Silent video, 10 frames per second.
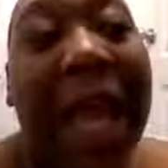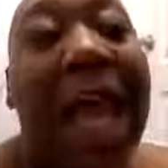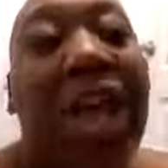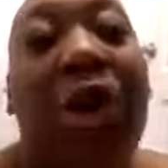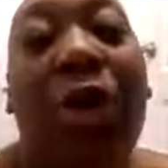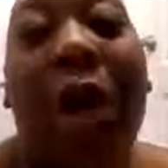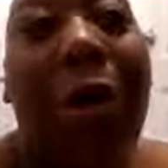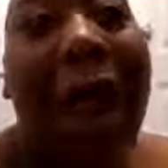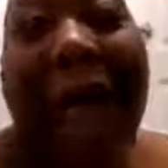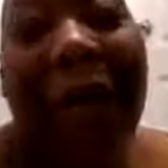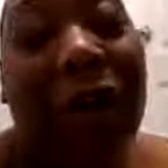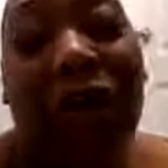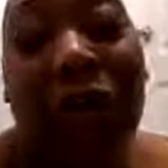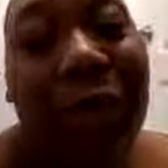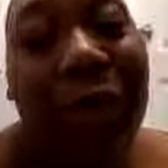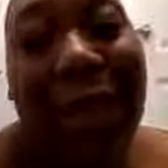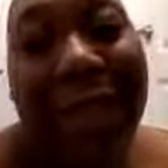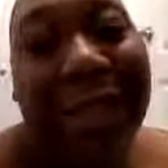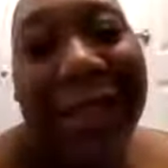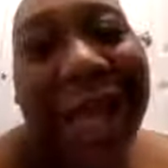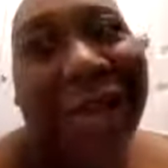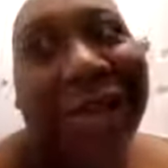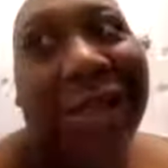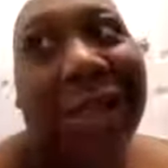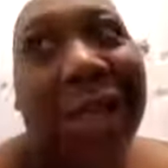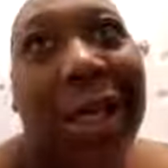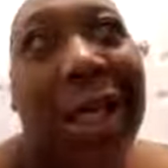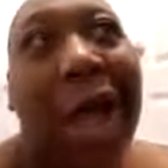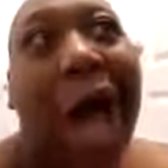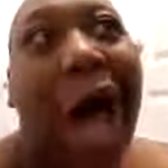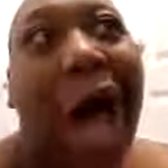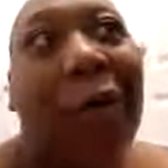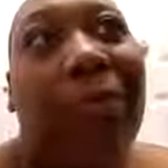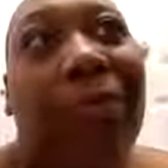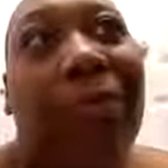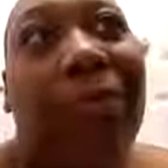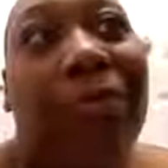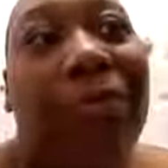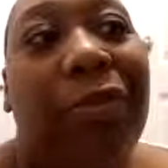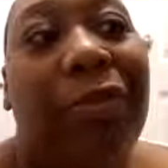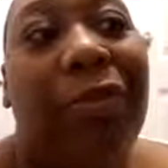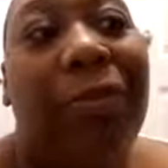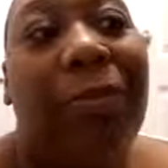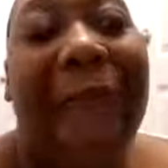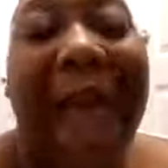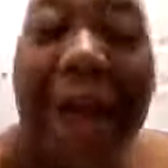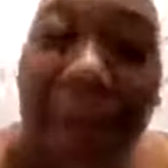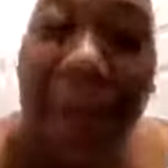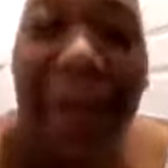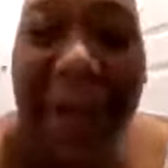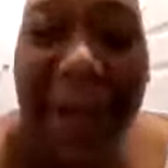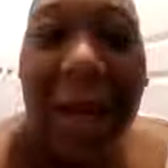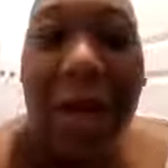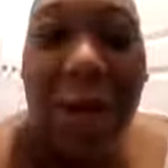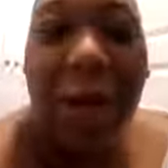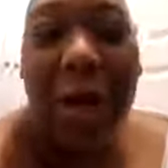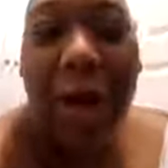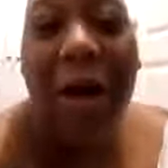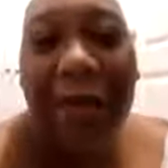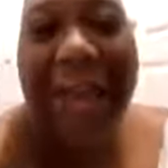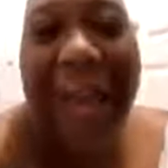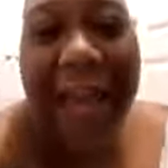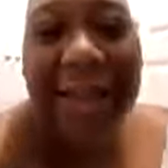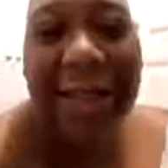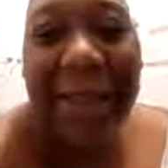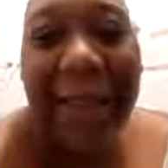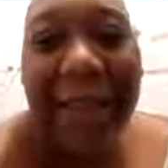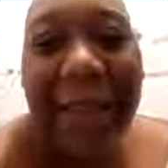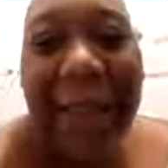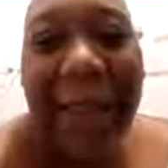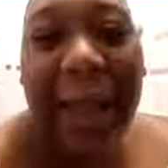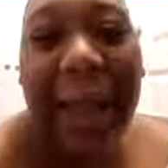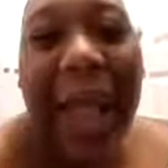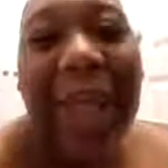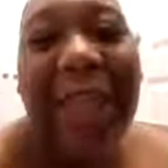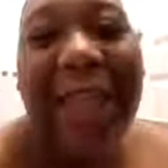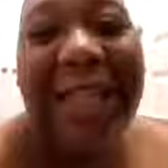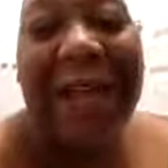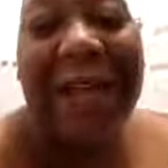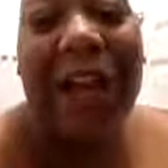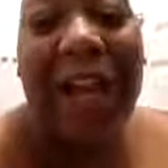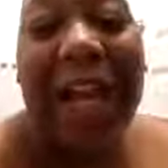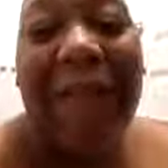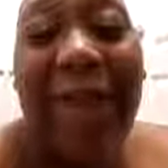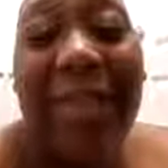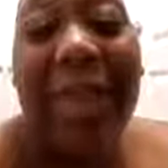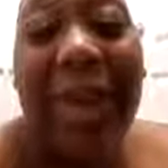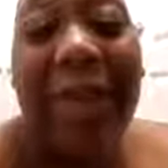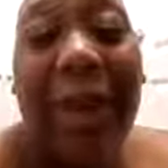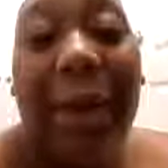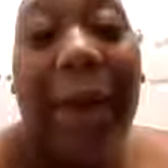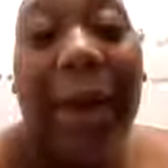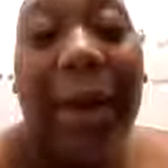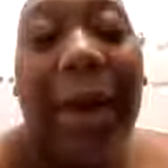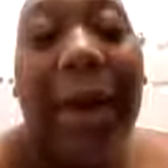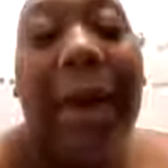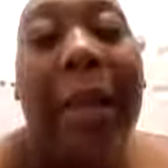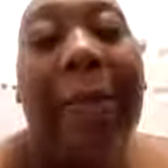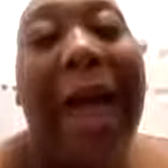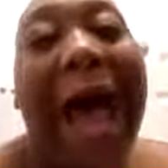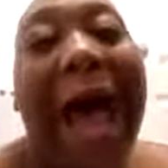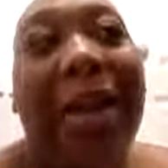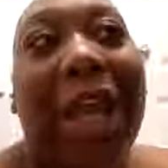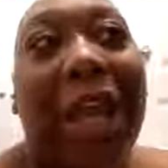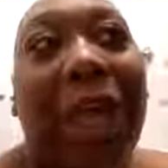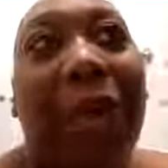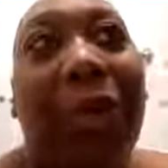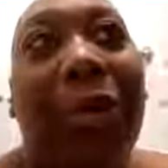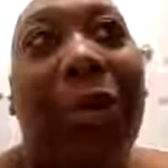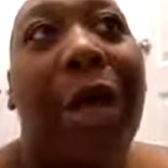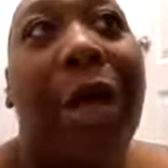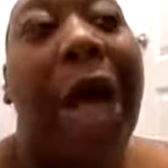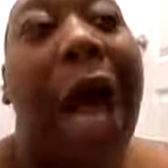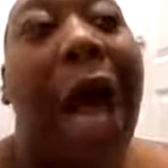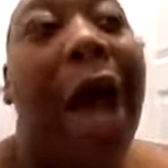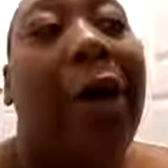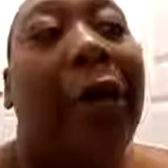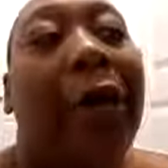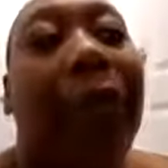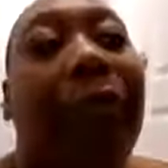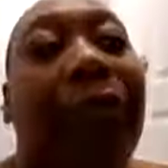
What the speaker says: You don't have a group that's um, bad with being on off task type of thing. They seem very invested in their work, but how can you um,